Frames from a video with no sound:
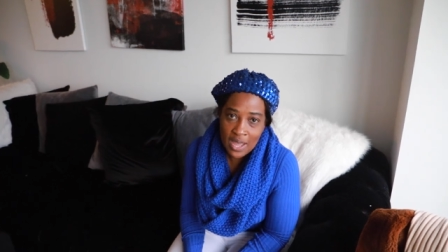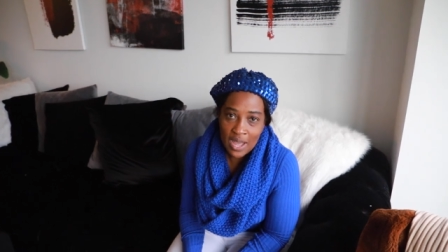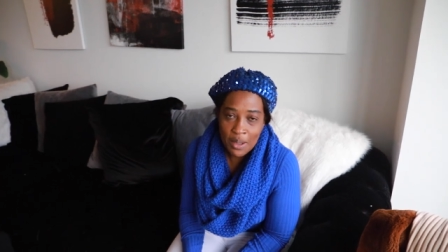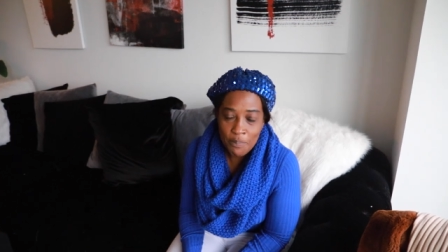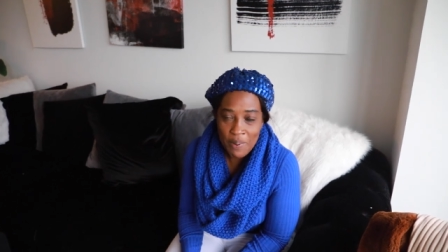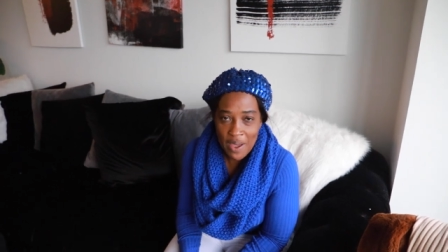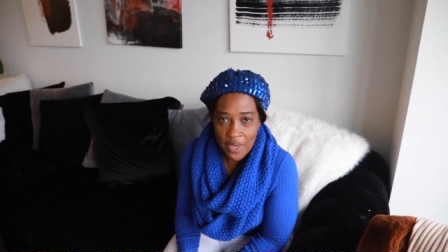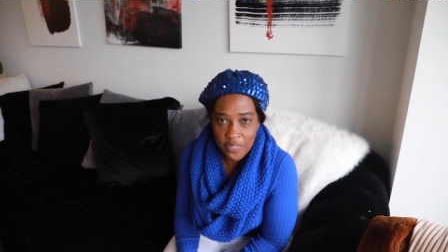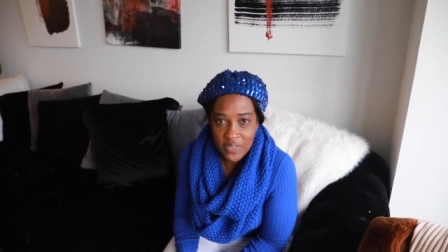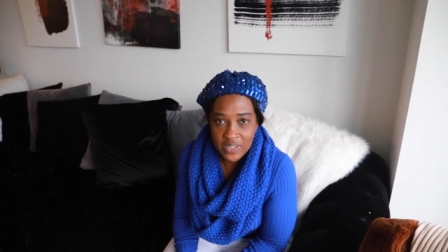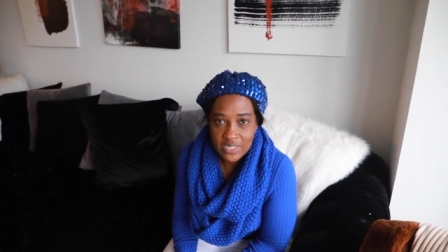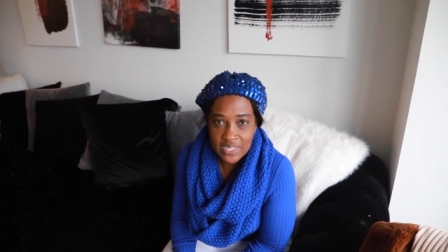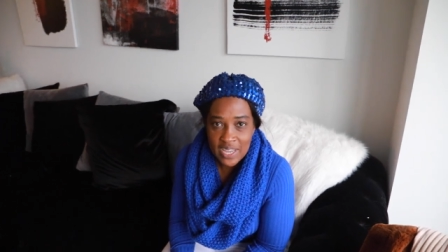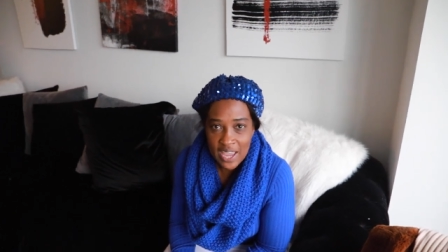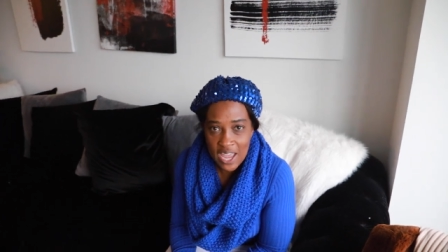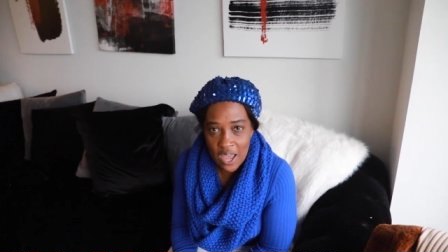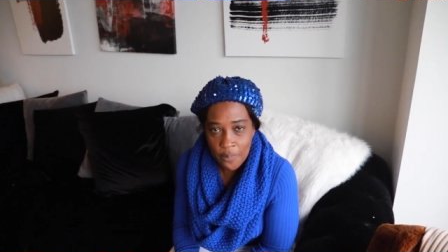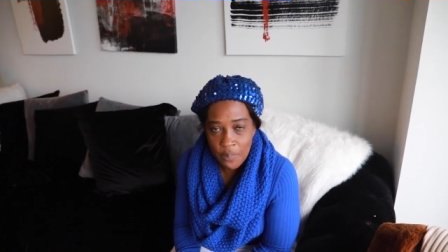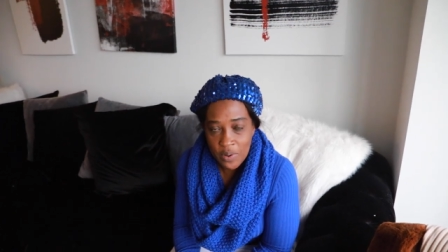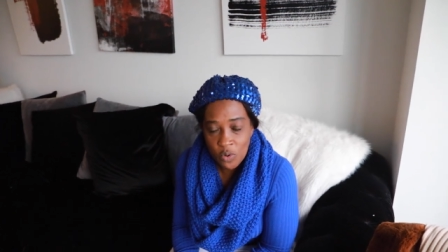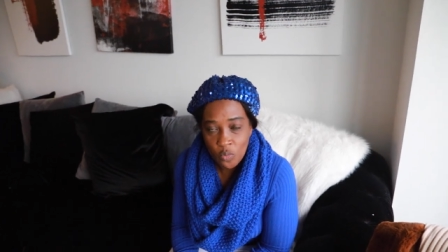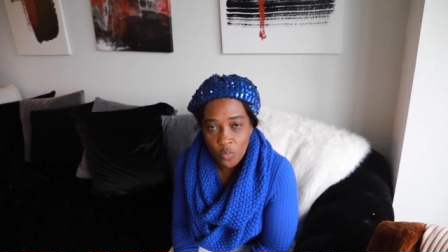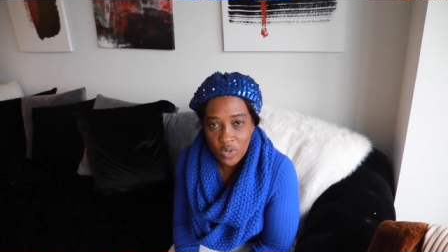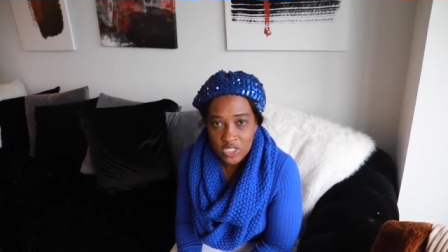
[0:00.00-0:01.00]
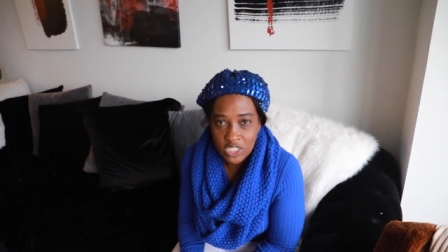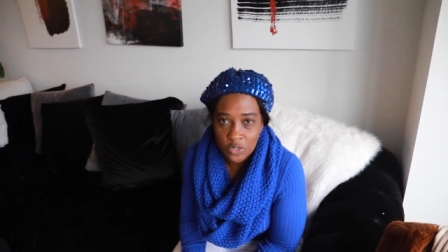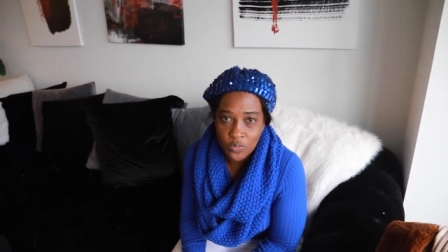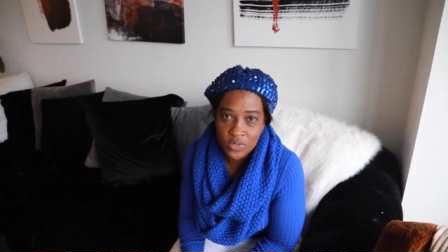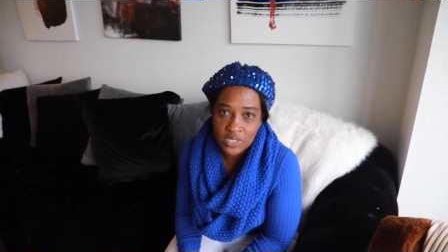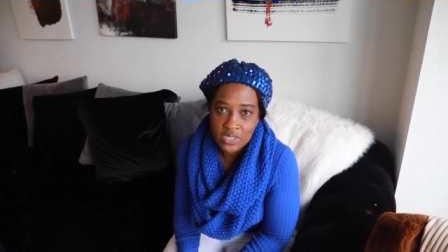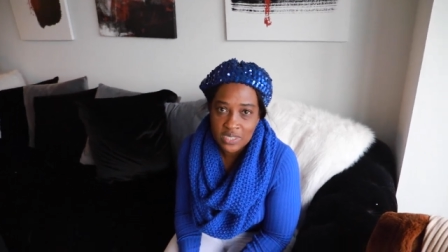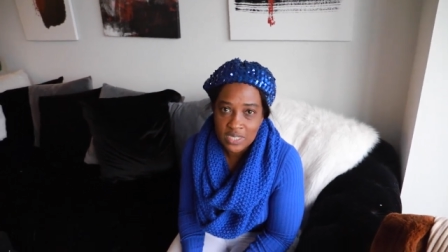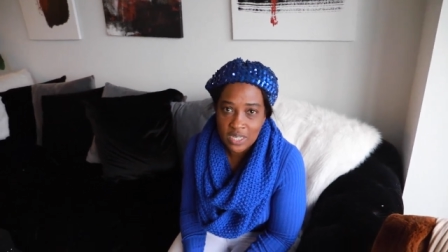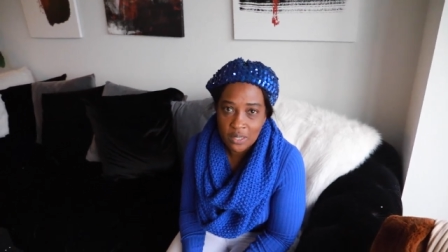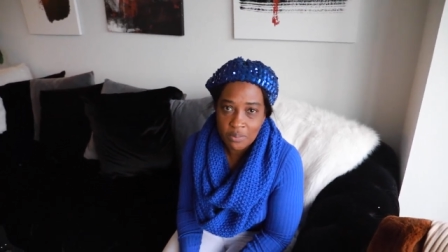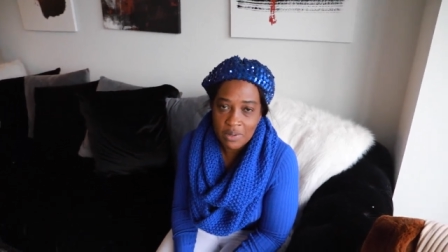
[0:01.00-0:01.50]
about the tap and what she
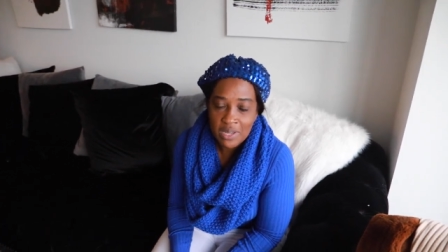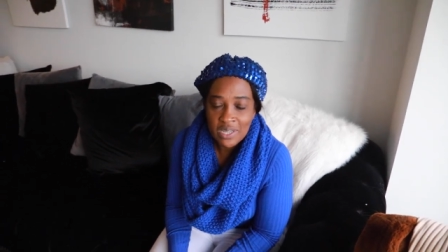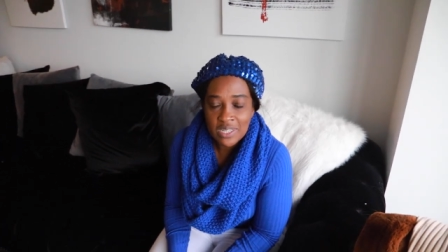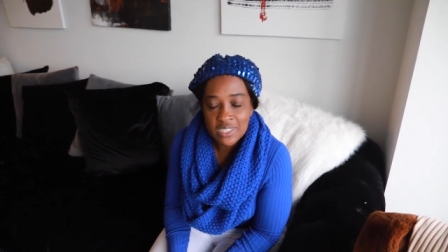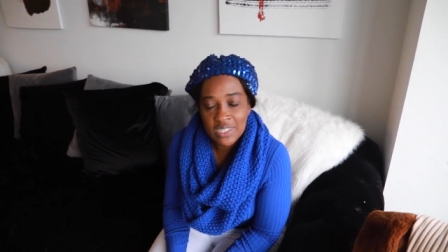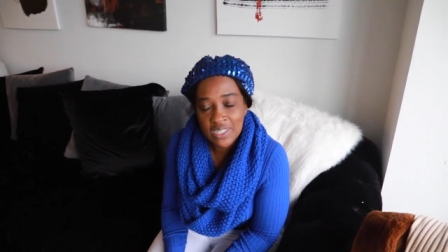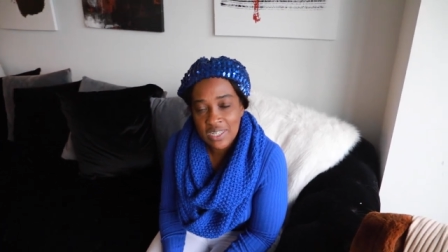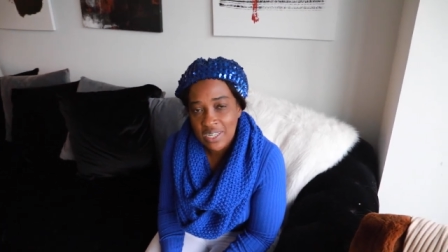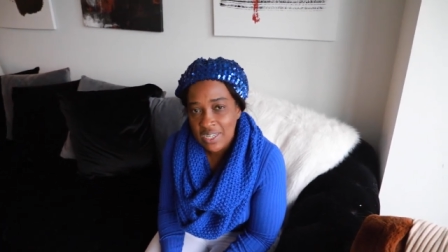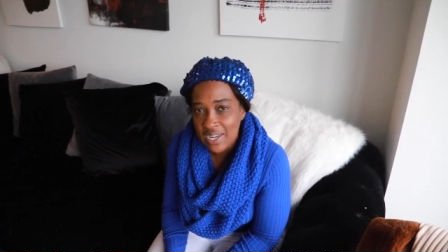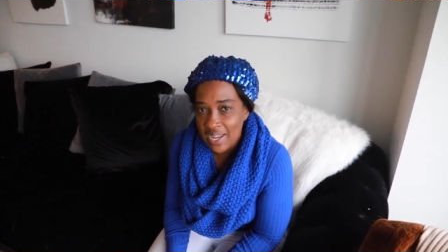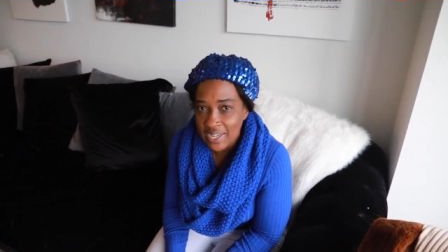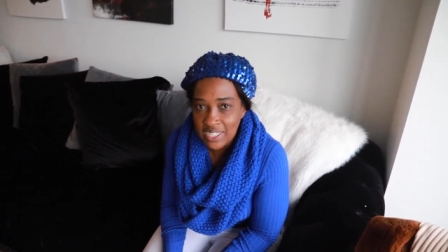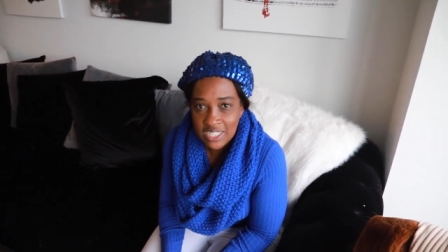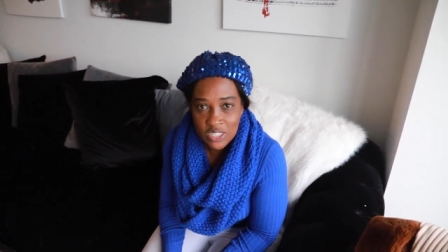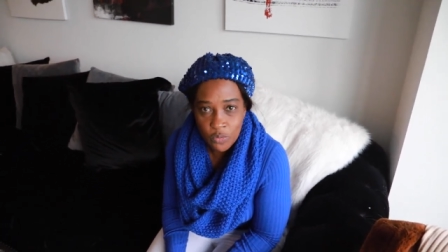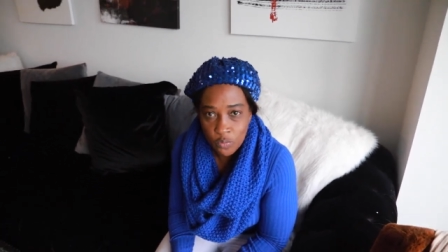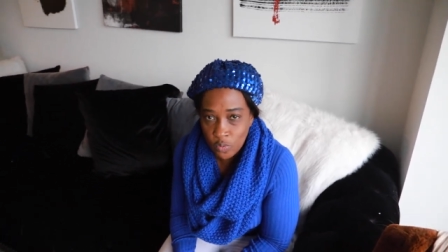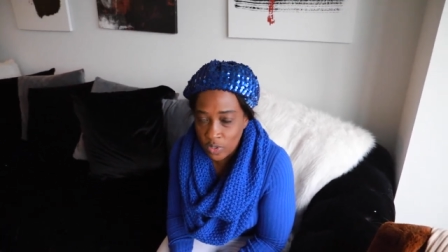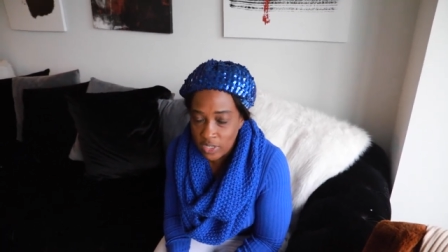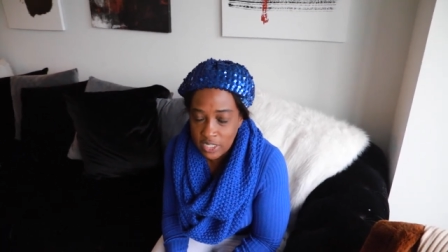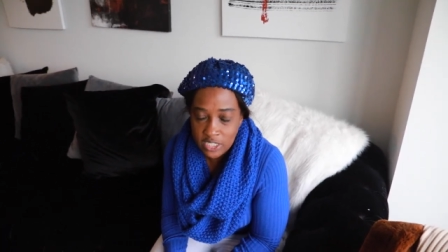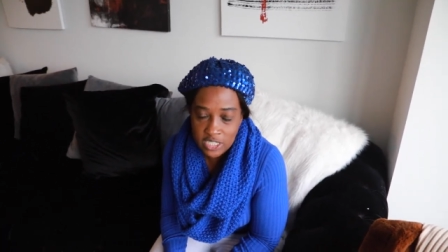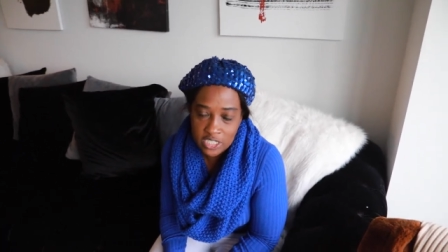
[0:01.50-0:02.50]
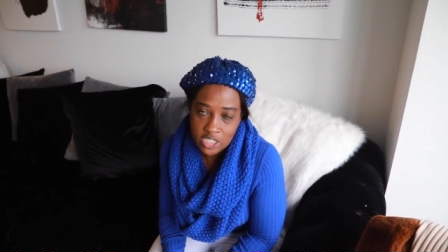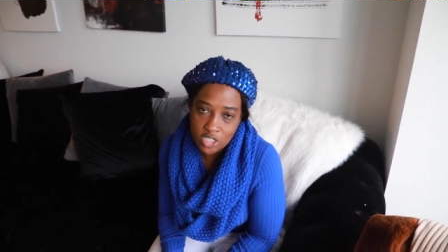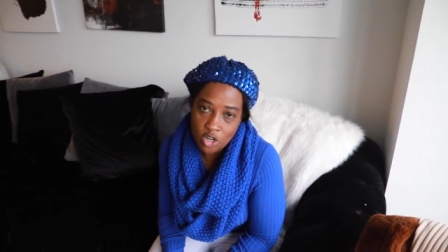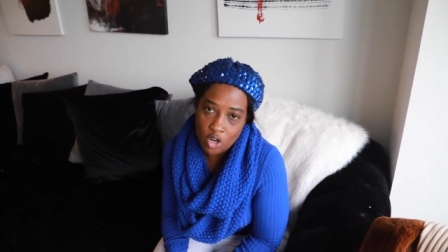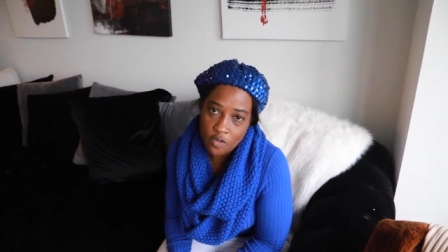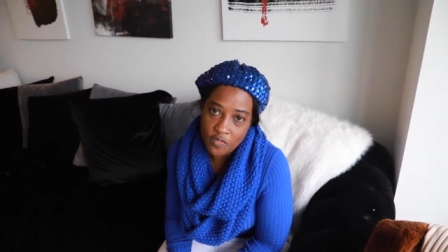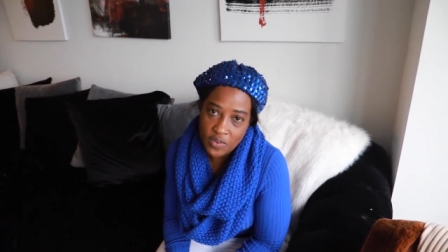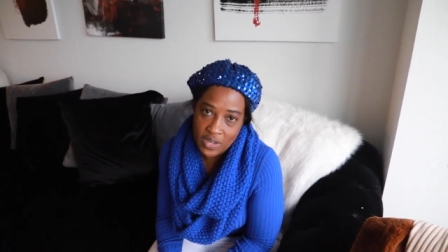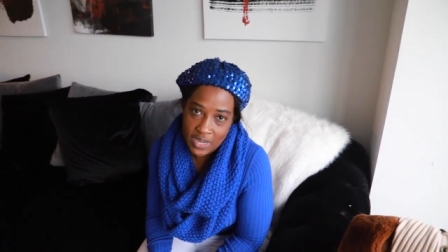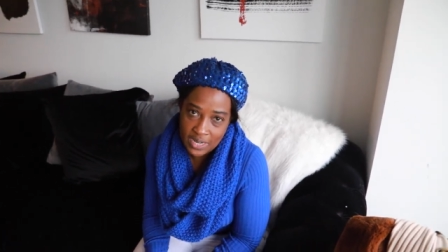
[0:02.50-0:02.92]
was tipped, she did not really deserve